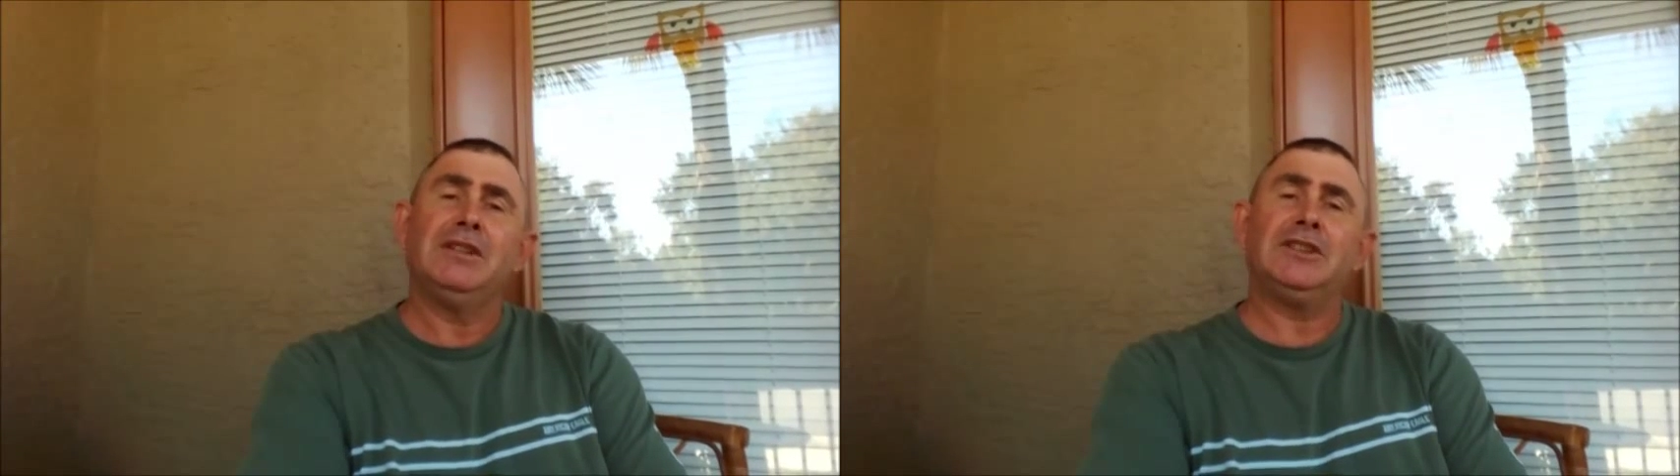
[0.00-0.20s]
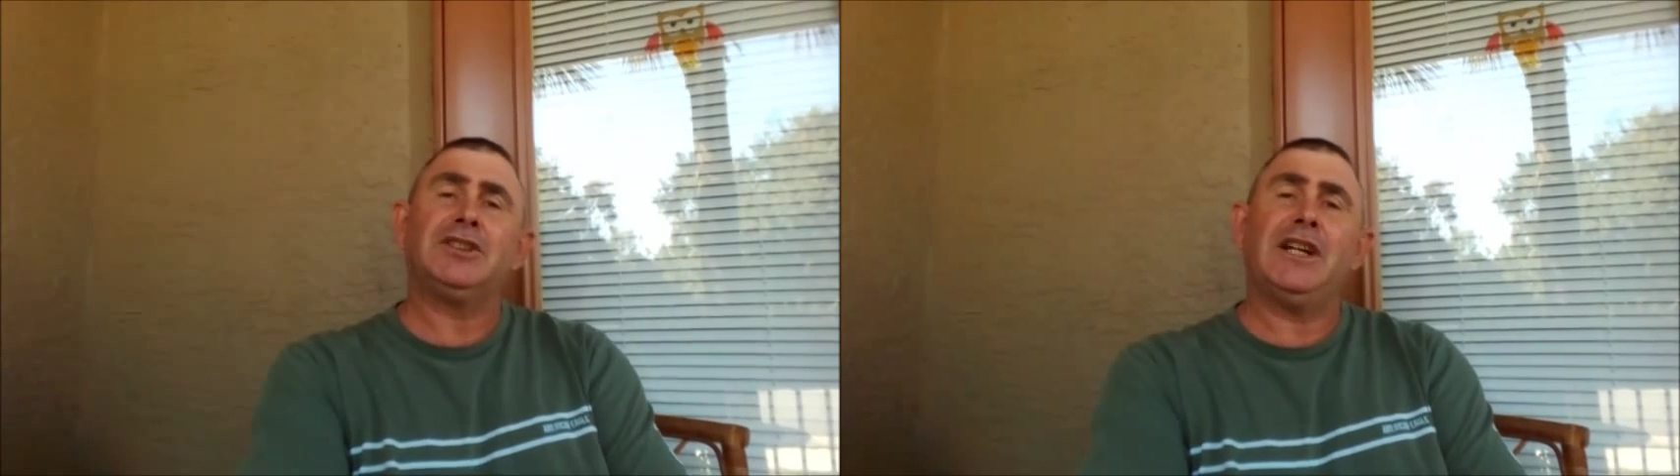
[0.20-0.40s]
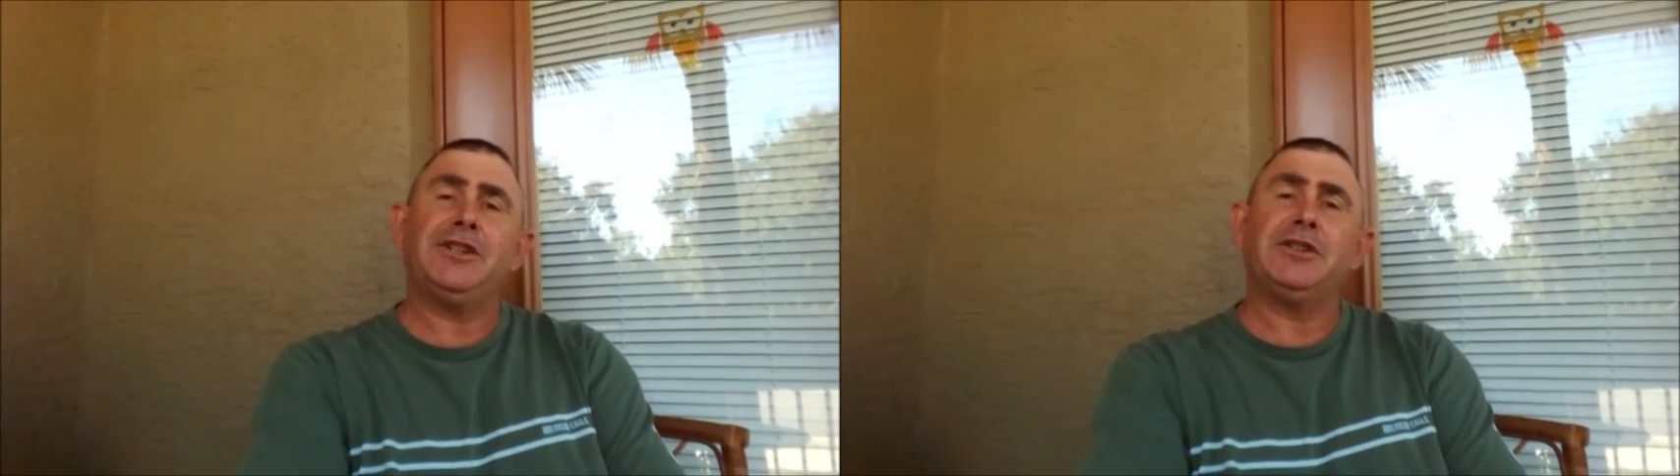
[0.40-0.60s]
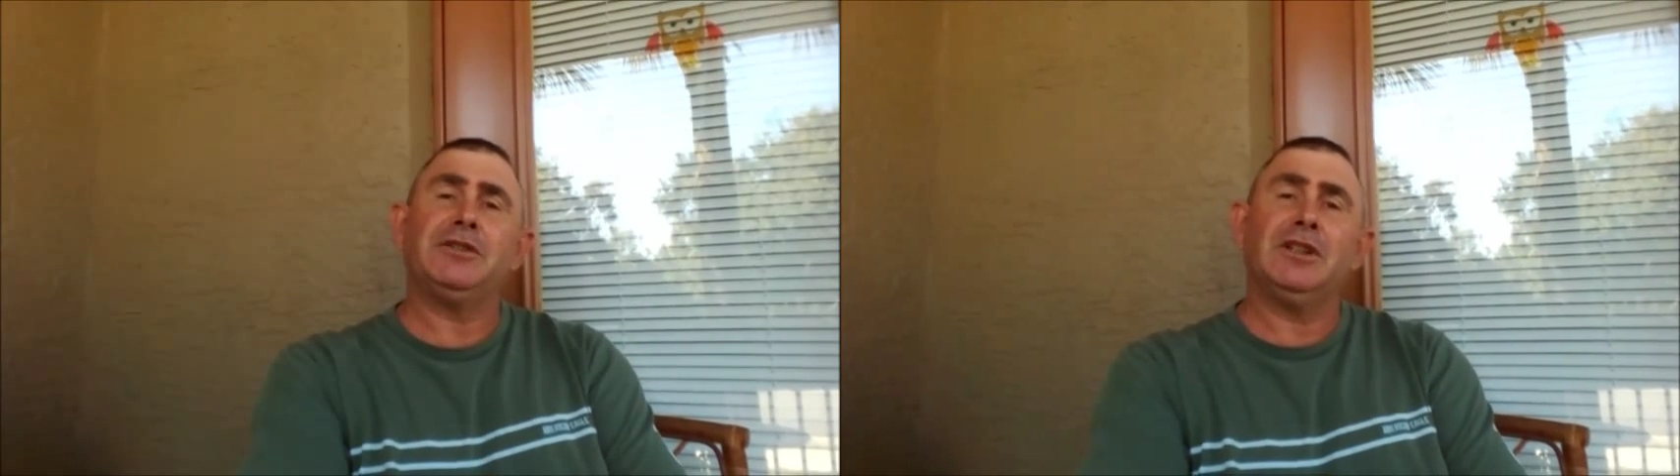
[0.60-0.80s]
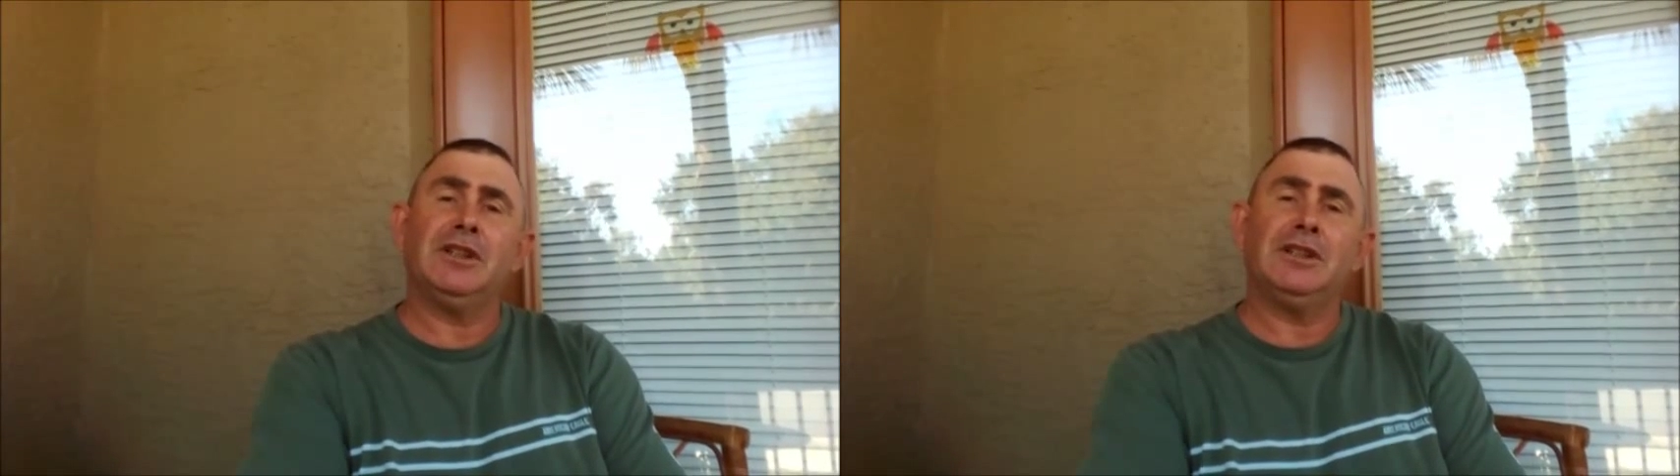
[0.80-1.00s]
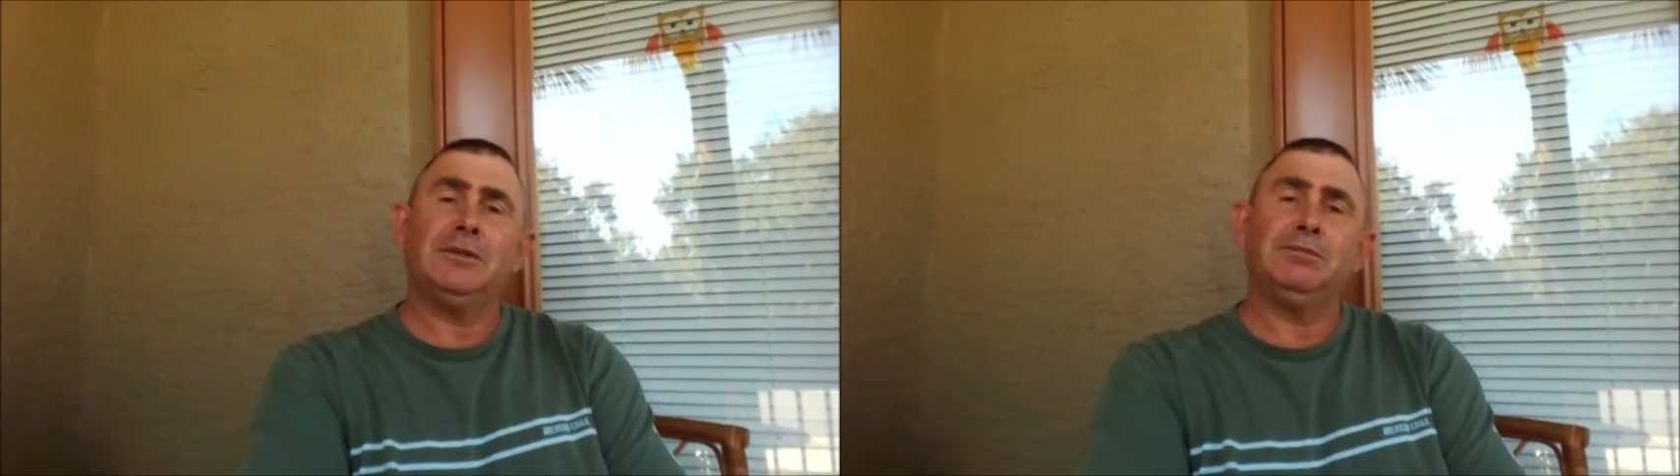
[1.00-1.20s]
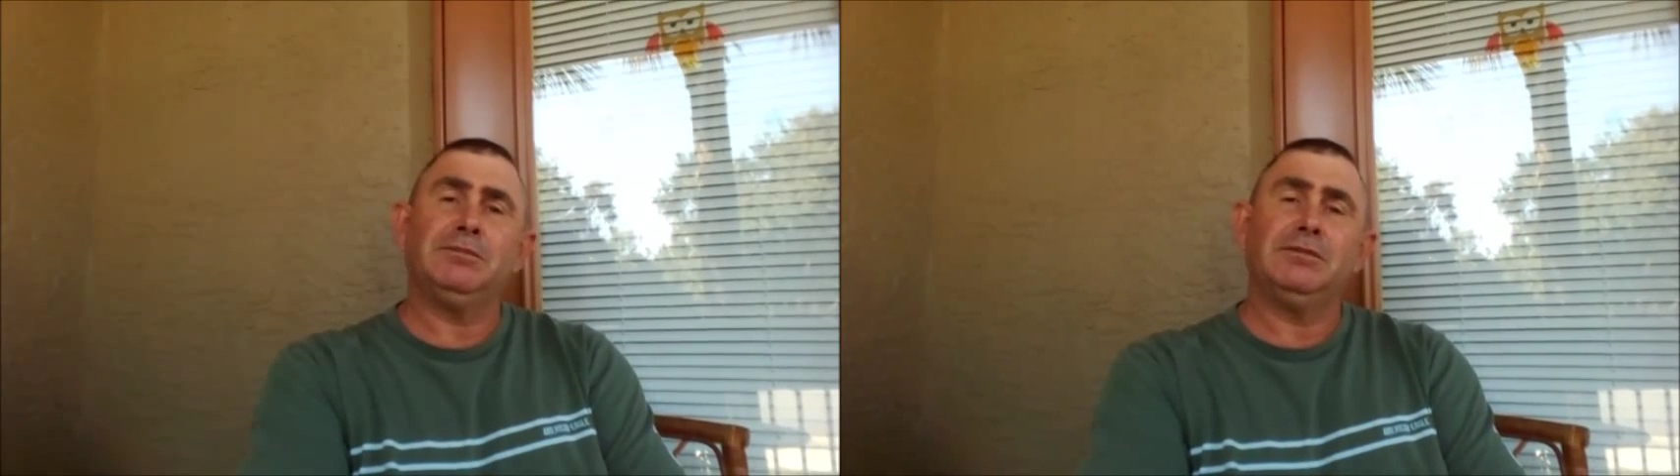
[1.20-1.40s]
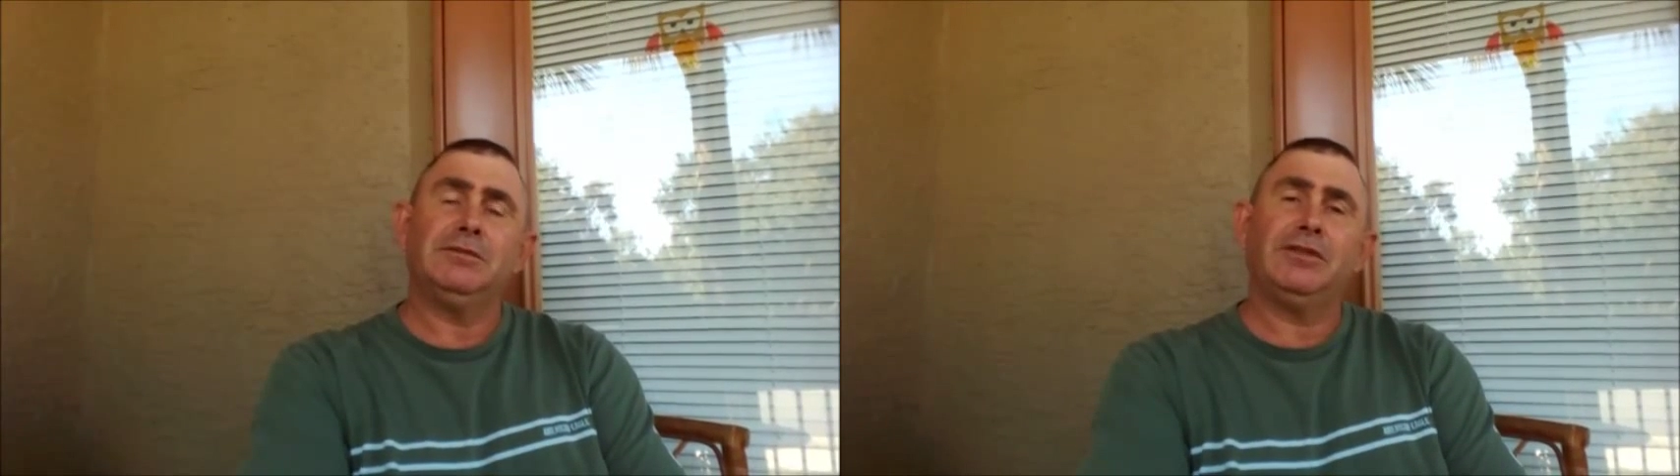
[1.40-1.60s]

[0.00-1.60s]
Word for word: inside your um,